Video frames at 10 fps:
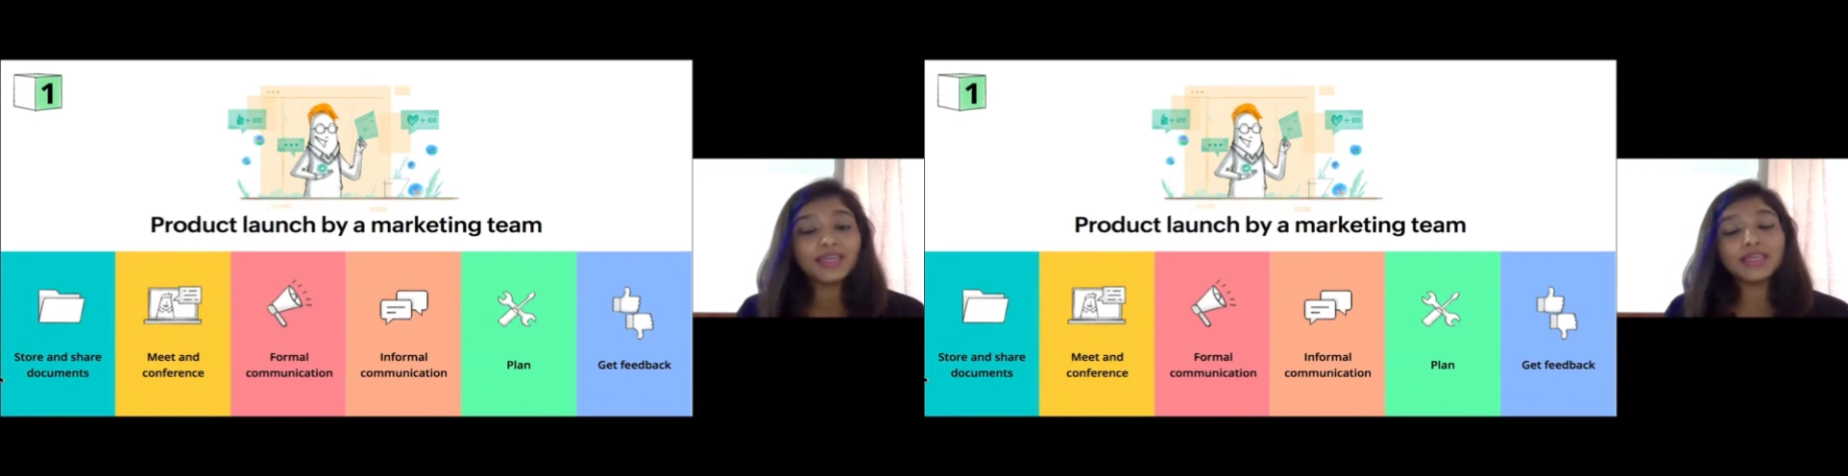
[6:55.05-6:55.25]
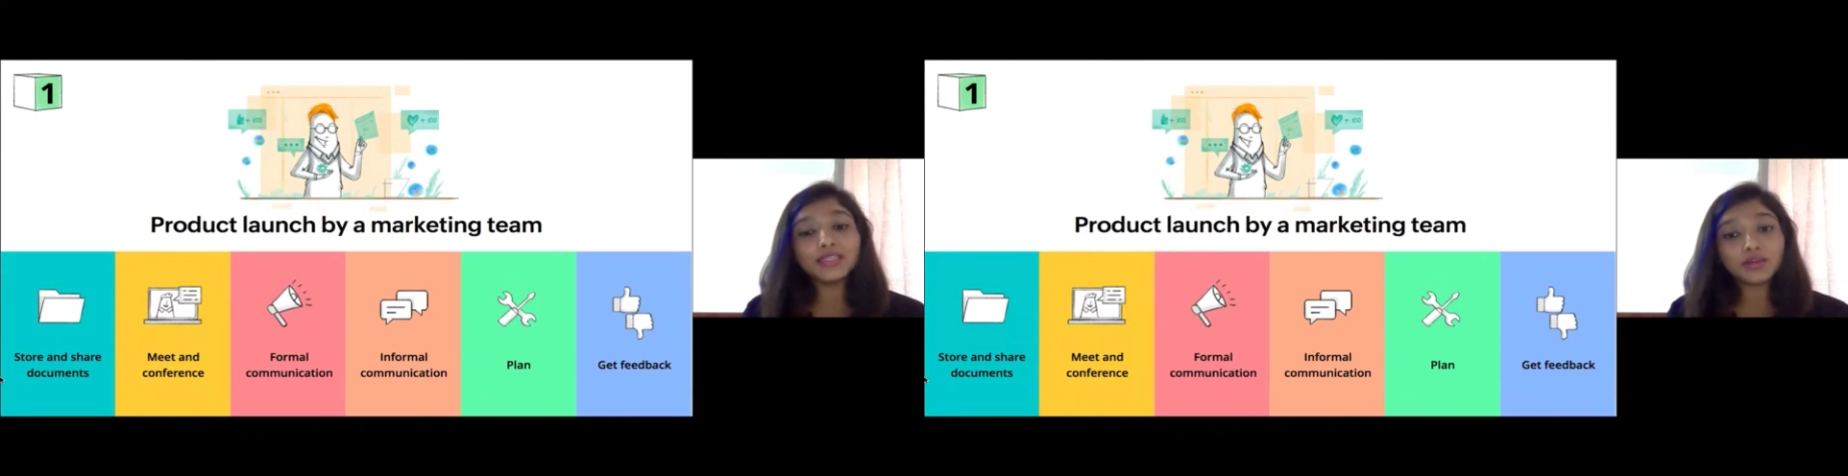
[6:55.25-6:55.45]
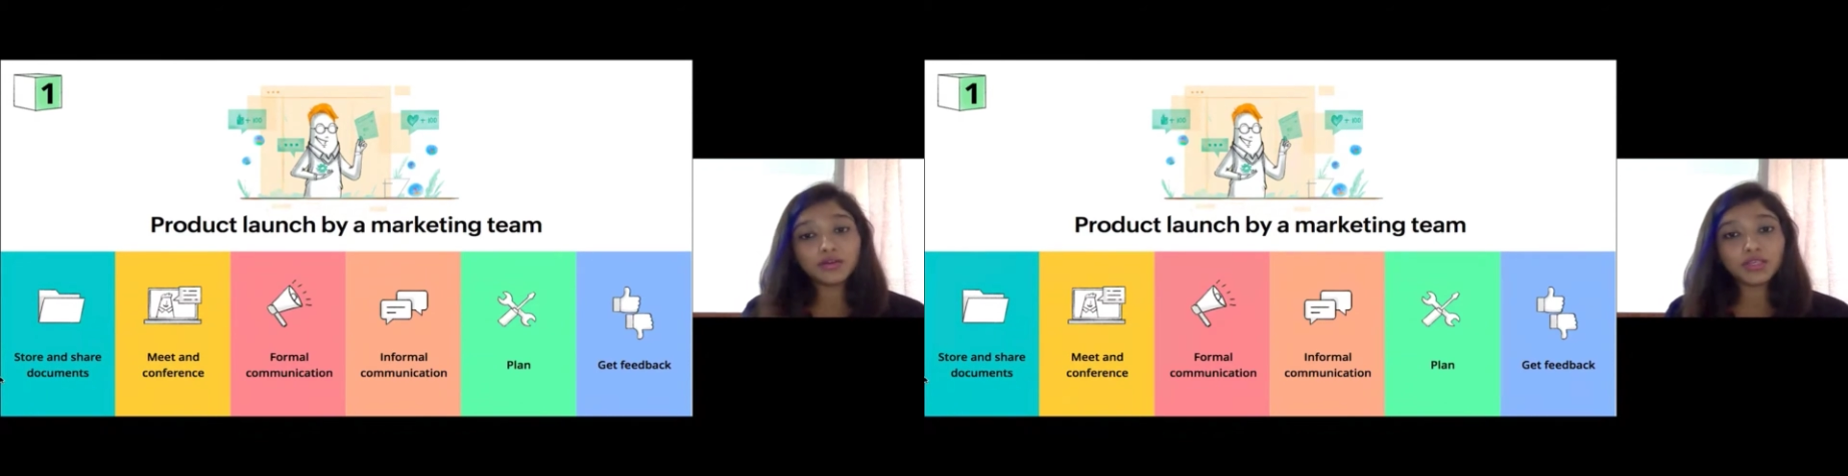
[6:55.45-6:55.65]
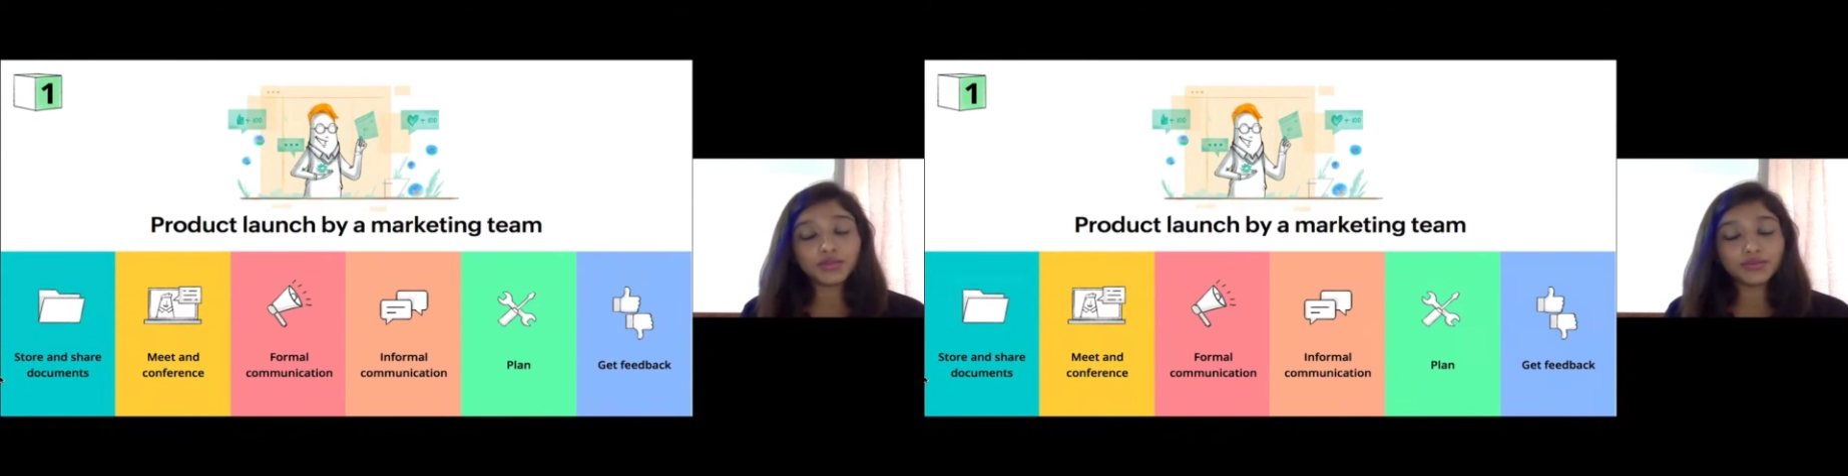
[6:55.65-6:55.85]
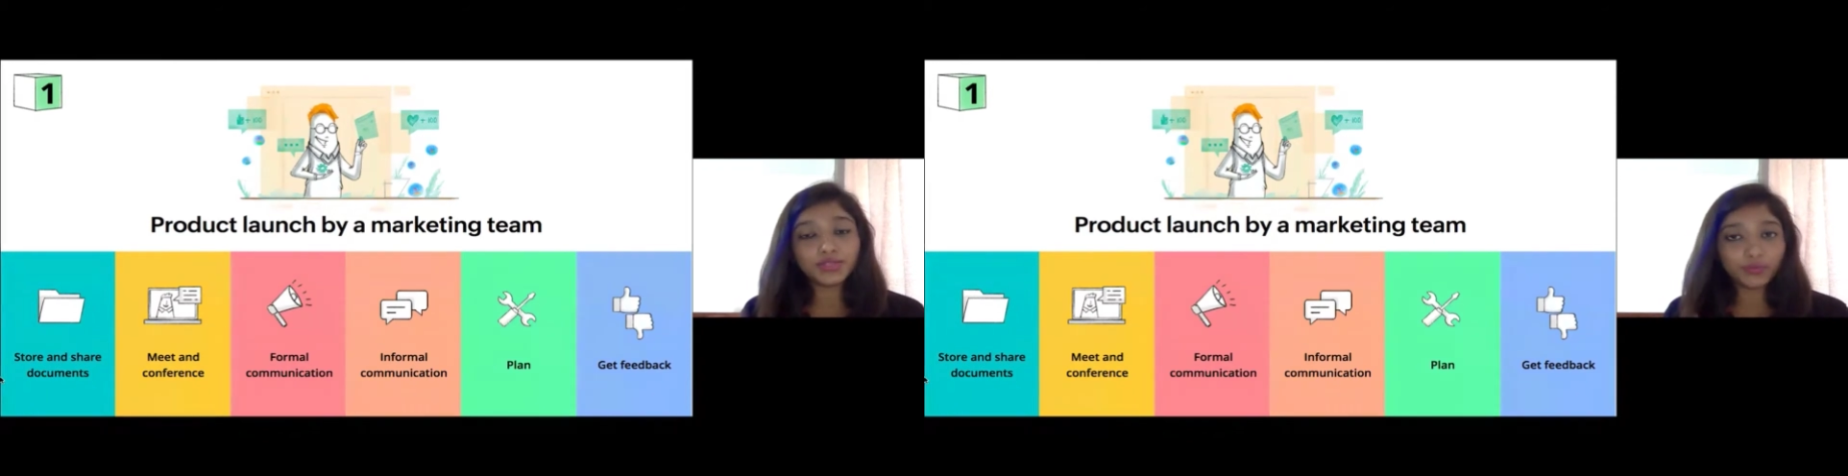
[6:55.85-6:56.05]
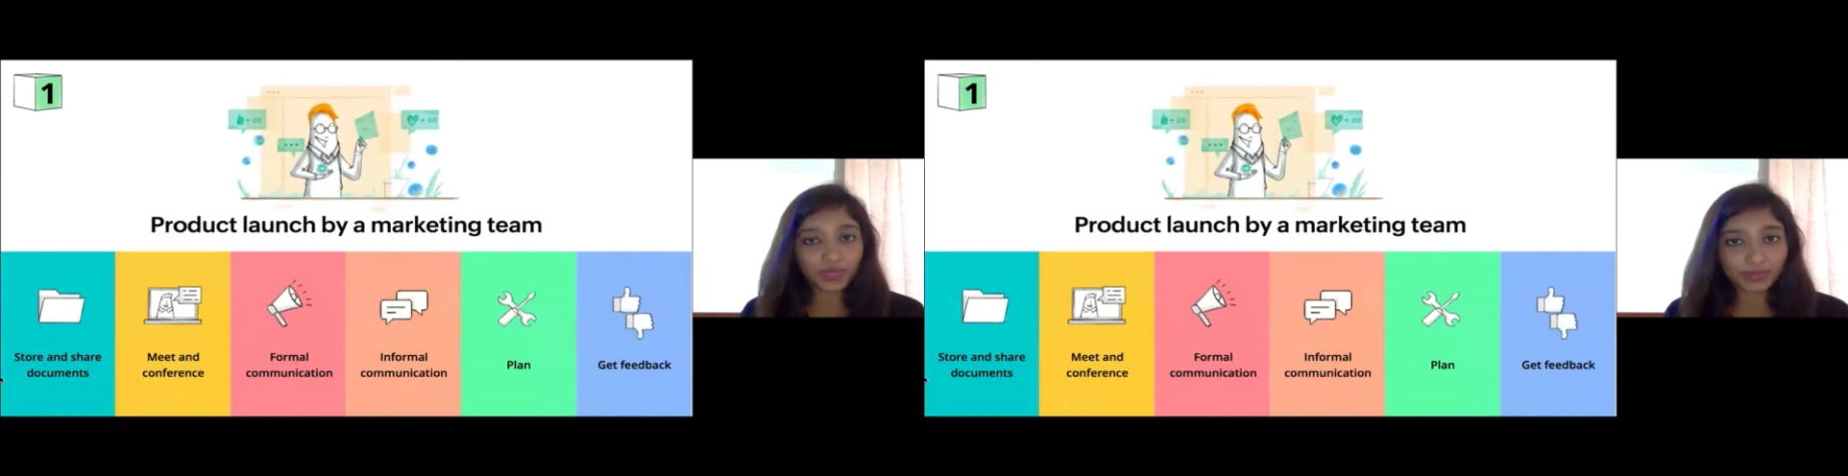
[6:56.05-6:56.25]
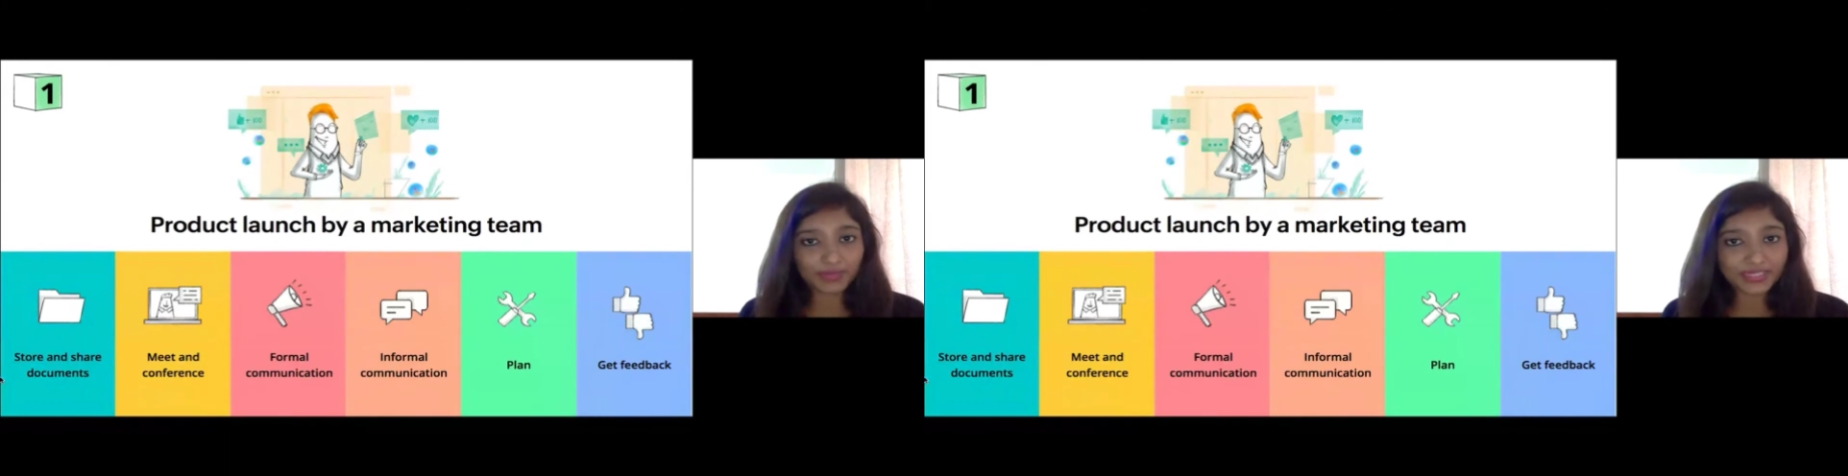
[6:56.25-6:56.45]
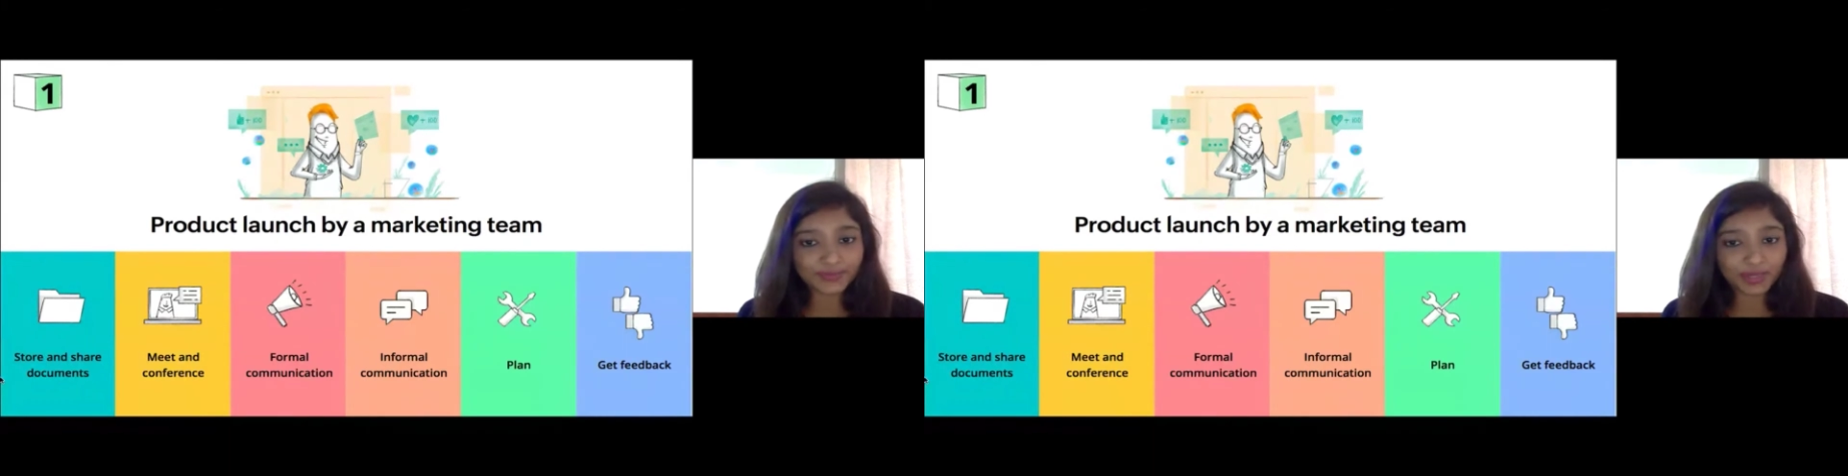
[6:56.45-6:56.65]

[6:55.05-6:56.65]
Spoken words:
is going to use the workplace